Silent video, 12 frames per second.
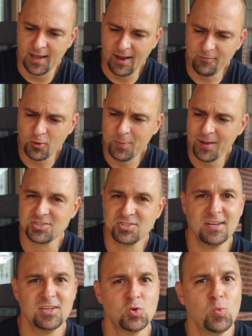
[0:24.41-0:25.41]
after about
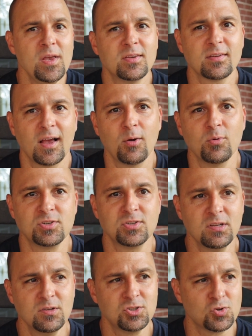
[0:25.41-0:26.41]
six weeks, I was
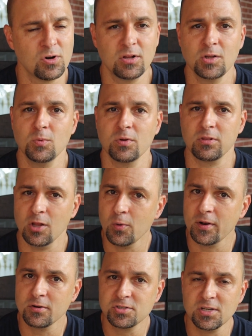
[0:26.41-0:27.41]
still struggling with low
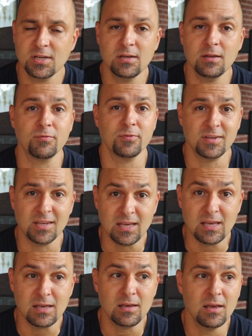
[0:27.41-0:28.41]
energy and
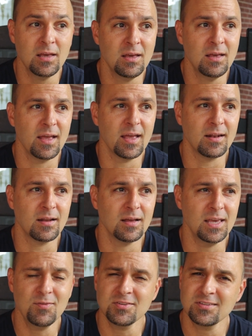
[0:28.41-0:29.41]
fatigue and I
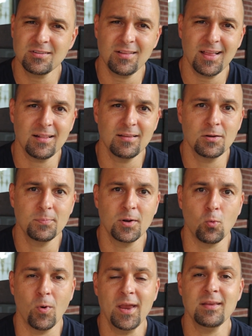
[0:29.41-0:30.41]
even still had a little bit
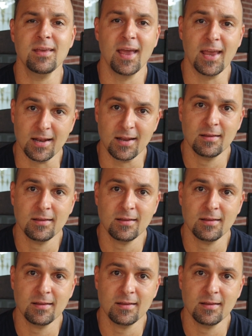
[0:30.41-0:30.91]
of weight gain.